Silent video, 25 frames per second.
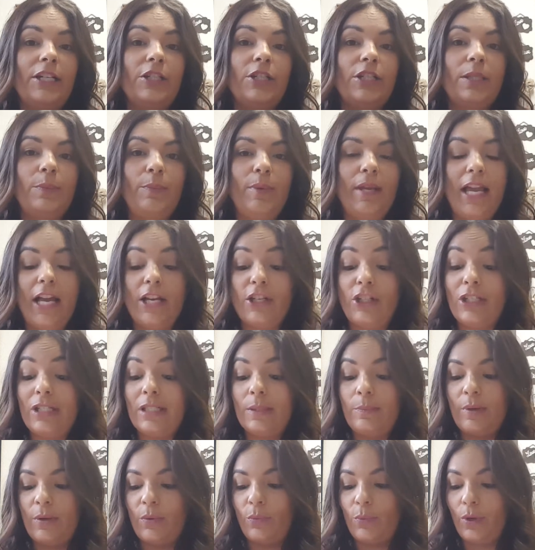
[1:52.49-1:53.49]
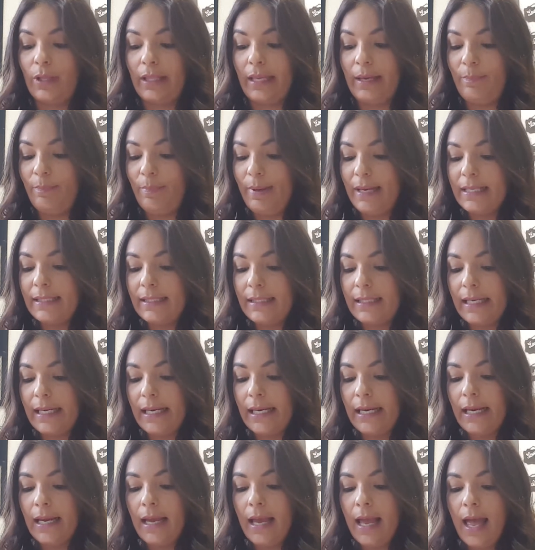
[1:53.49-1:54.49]
just because she's been really
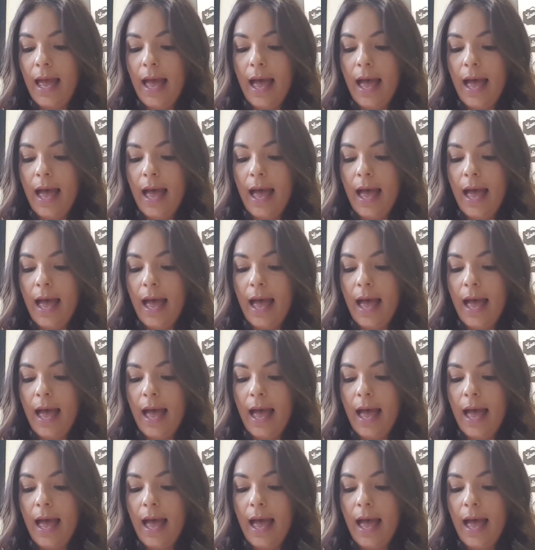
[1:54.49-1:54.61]
busy.